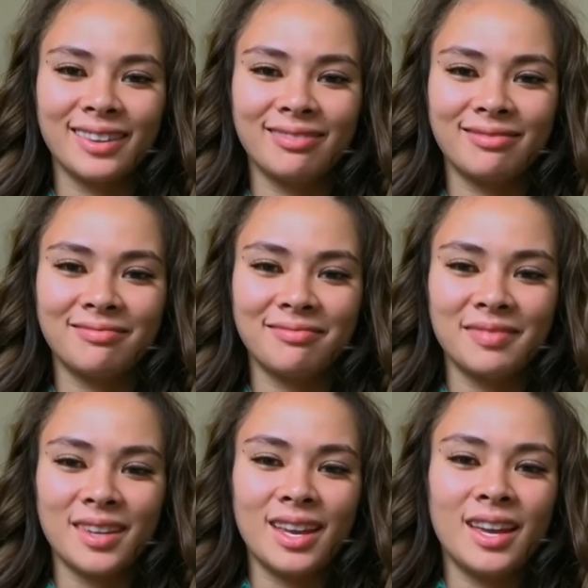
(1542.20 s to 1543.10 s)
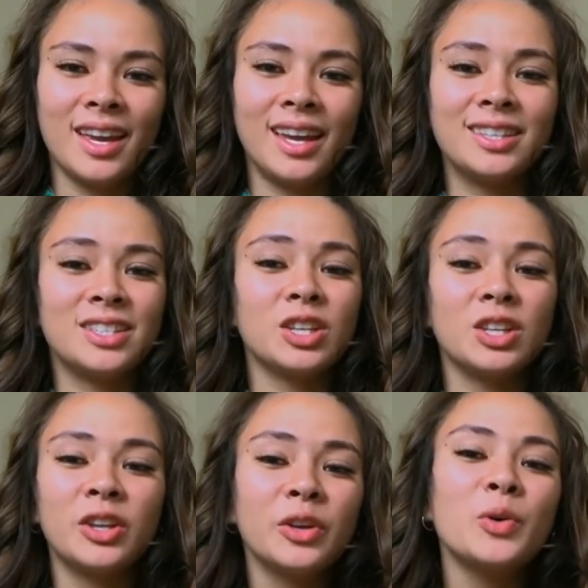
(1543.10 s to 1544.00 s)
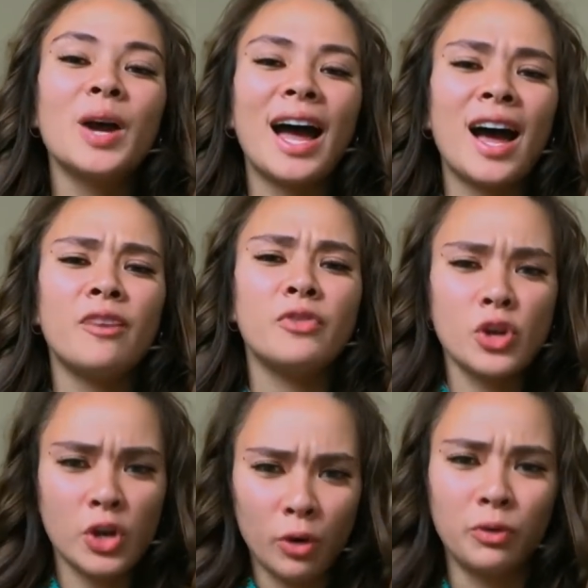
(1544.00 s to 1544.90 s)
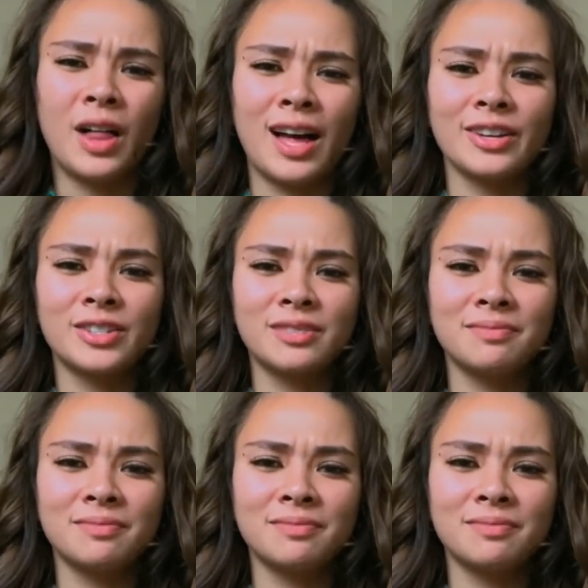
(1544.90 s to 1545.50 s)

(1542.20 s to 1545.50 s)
And you have no Flash.